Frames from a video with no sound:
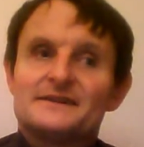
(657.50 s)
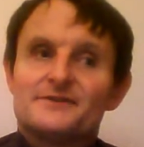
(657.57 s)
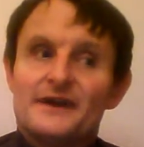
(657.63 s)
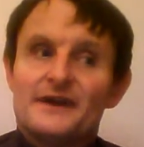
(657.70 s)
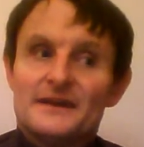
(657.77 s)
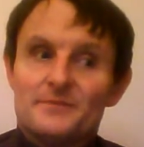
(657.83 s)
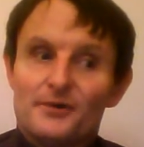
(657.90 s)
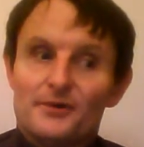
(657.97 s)

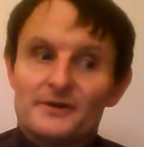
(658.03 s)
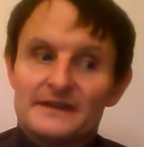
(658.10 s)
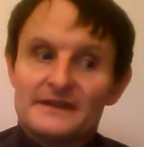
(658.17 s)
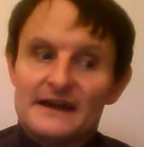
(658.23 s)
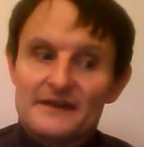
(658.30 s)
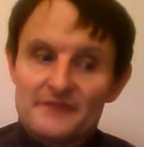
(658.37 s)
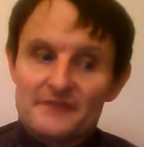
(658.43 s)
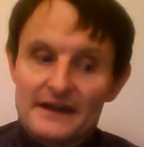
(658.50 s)
Quite an important
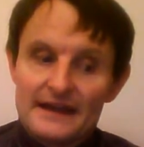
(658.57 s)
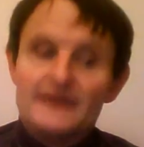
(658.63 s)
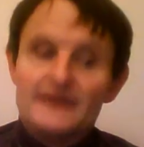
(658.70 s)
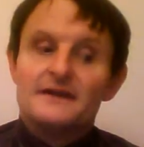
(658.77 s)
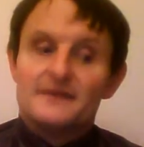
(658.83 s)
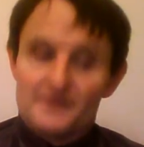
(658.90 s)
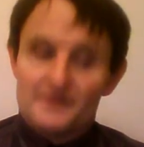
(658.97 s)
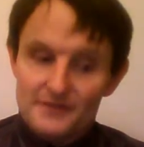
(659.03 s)
guy, really,
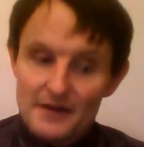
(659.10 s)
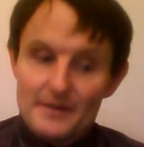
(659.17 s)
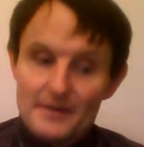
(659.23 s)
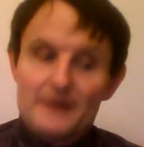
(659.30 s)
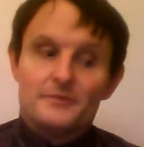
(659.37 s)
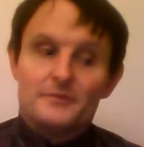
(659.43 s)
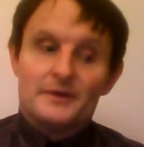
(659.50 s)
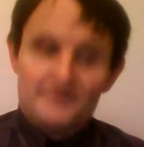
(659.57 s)
the
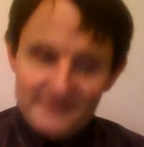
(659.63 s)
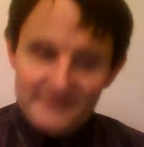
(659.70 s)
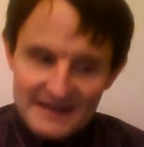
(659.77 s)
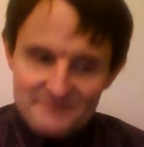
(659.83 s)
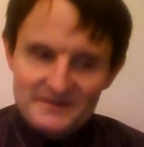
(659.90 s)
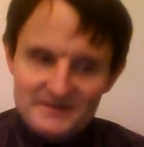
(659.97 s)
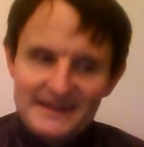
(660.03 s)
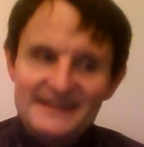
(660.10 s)
Pope.
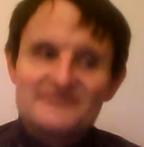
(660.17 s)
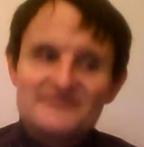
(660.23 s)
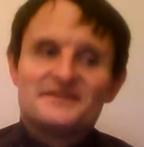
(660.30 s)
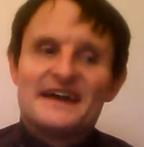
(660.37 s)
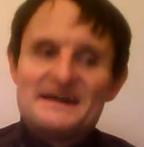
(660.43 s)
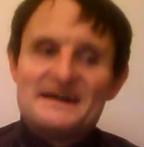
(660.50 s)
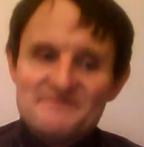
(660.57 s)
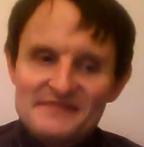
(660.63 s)
Yep, he lives
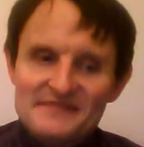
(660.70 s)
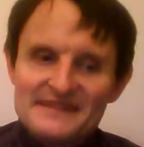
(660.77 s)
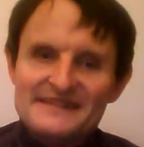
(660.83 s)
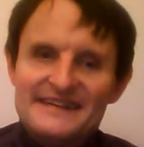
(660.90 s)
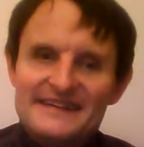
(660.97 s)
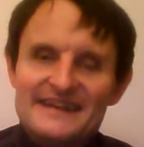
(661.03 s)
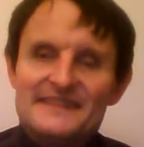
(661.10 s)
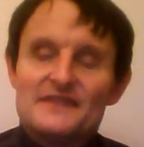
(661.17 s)
there
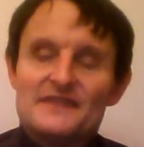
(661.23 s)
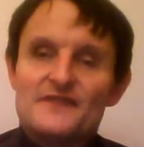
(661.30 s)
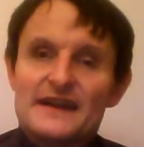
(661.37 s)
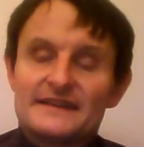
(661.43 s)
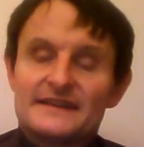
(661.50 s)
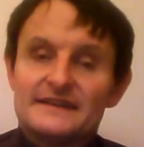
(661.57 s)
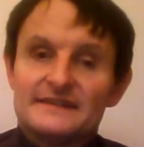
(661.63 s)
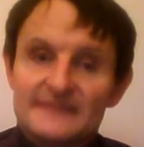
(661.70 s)
in the
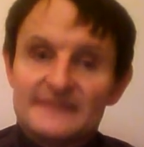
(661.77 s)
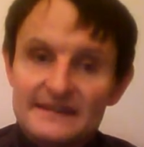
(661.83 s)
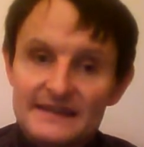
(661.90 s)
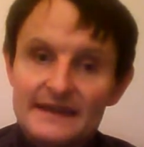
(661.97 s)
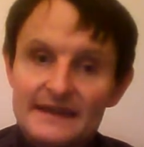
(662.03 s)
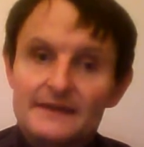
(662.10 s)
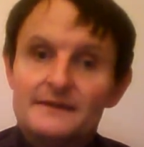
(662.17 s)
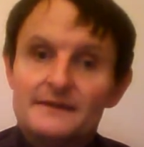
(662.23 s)
Vatican
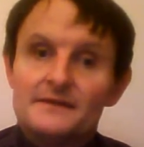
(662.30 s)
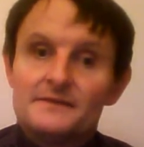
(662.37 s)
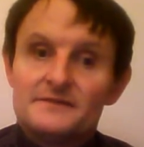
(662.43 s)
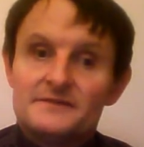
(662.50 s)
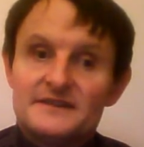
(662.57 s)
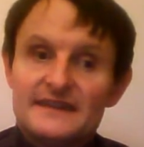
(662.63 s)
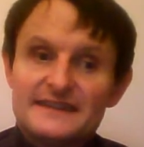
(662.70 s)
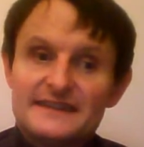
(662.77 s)
City,
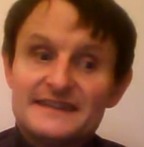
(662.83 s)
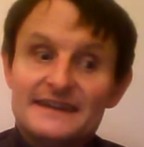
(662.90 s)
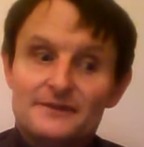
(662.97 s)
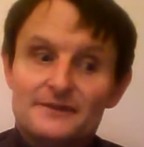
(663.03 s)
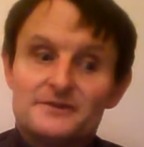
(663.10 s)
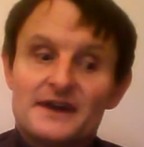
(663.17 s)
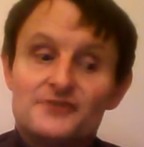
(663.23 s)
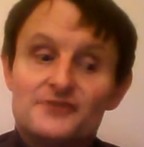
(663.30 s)
which is actually a
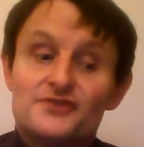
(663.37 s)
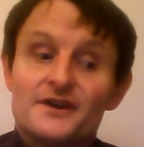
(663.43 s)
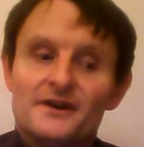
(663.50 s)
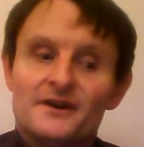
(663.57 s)
little country